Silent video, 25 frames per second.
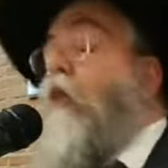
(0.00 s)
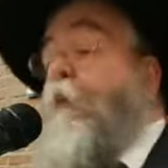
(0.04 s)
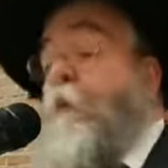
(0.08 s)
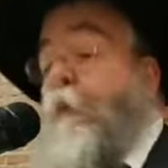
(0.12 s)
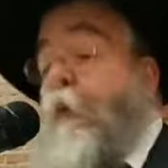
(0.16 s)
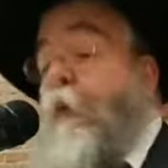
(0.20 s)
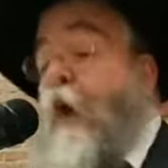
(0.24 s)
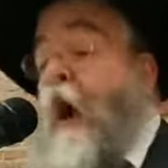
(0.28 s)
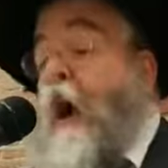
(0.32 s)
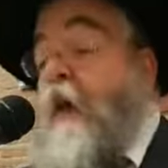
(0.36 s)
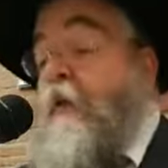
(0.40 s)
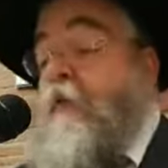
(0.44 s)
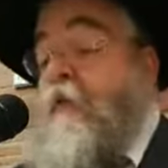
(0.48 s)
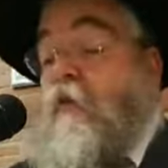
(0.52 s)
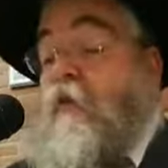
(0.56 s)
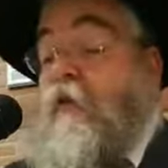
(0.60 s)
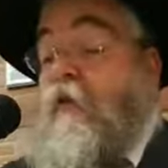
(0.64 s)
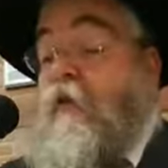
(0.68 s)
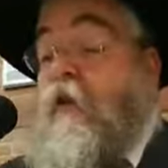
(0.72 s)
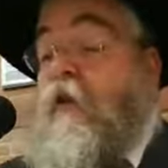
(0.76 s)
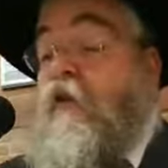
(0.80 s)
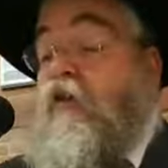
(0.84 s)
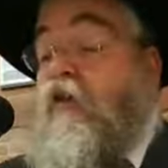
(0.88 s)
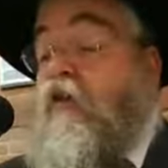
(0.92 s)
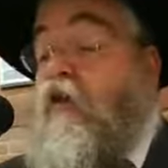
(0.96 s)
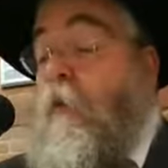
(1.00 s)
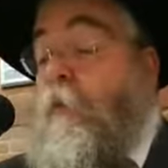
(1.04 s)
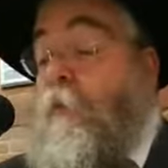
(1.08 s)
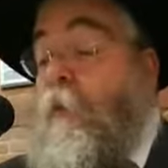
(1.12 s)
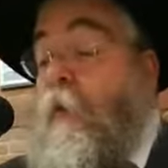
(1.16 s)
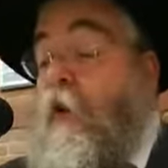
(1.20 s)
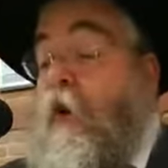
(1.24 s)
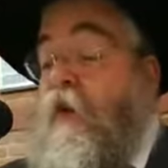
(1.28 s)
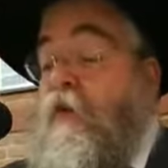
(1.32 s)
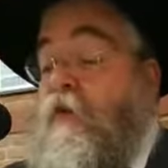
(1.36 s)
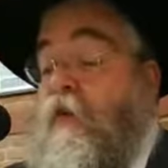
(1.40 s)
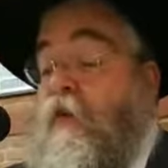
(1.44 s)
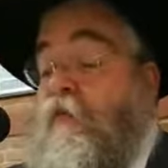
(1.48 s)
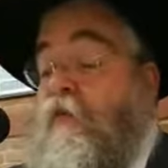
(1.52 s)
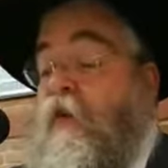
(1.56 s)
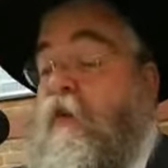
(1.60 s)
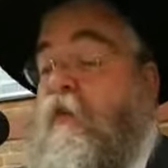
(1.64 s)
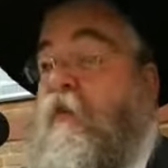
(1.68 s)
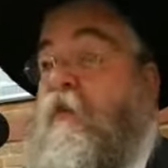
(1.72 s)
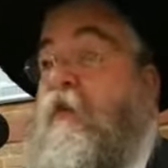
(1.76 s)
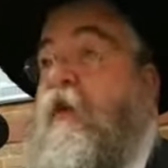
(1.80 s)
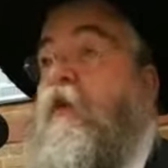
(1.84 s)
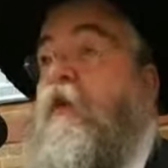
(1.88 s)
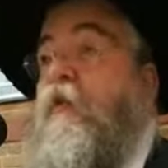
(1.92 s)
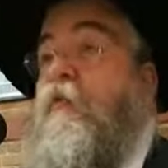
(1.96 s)
So there's two parts, there's
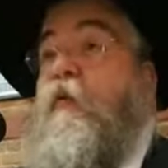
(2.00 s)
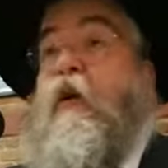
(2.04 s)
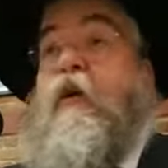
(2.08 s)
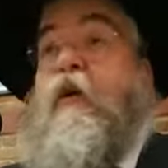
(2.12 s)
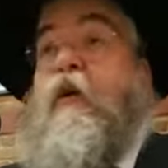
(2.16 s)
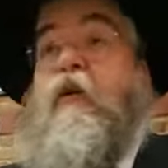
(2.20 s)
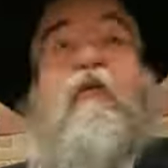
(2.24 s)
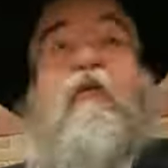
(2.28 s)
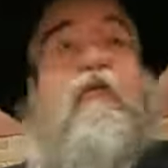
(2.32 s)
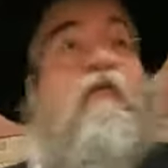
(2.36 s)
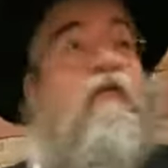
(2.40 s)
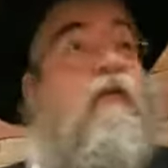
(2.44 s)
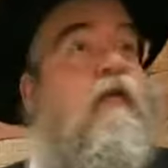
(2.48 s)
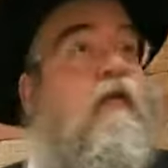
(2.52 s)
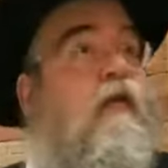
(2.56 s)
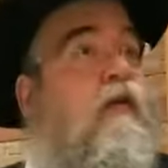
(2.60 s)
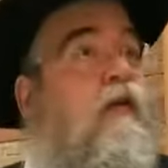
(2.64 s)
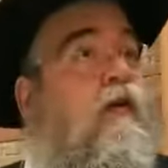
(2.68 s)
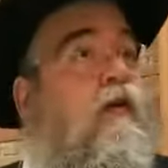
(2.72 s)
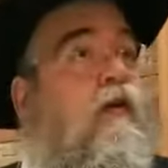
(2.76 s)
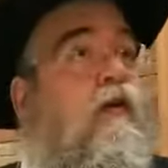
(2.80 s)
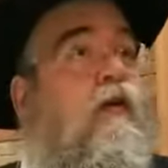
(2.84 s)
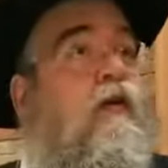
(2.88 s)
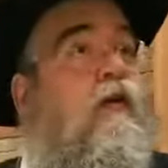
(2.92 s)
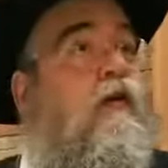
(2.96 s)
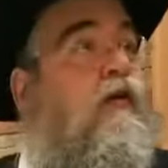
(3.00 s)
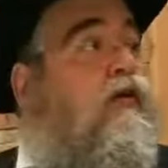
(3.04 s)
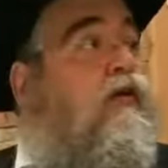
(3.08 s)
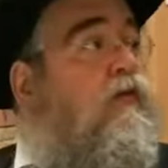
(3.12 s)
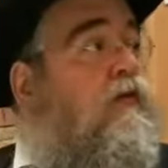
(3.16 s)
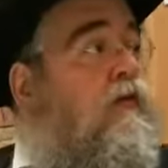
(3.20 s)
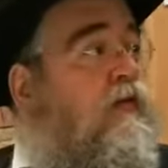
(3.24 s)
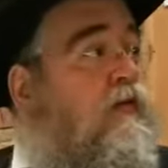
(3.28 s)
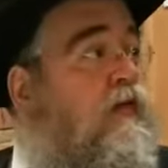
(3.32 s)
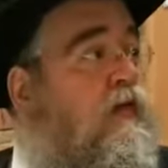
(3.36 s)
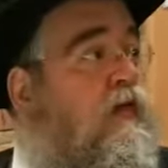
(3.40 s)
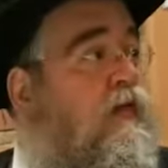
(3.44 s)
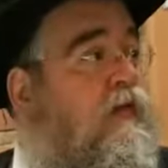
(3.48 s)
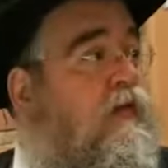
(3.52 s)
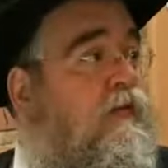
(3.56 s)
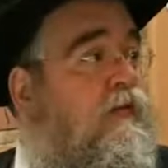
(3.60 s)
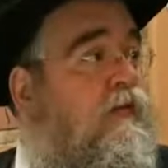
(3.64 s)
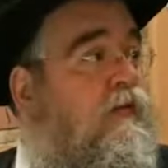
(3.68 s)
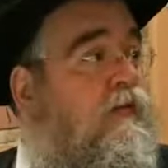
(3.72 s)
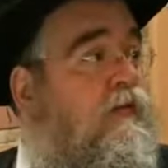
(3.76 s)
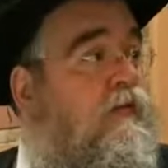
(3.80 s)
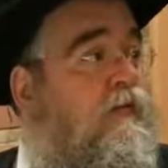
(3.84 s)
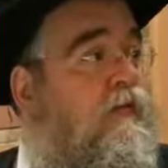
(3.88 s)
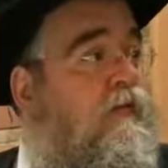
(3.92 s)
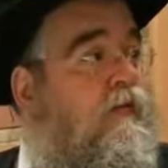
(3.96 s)
two points of this celebration. One second
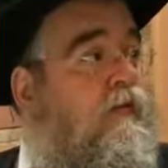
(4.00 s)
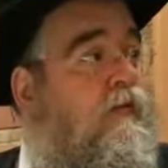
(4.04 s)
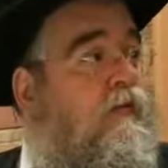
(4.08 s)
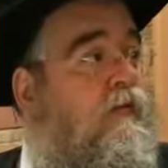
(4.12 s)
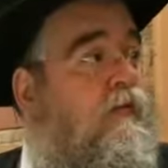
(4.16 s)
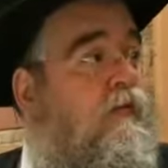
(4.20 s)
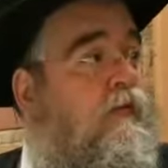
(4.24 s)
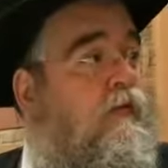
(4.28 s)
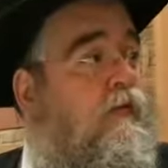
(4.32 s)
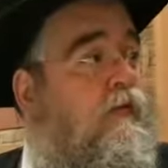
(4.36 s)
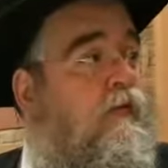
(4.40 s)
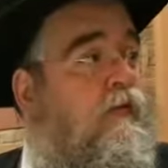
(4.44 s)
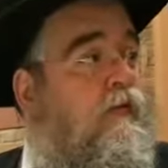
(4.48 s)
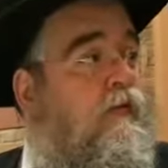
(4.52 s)
saying that.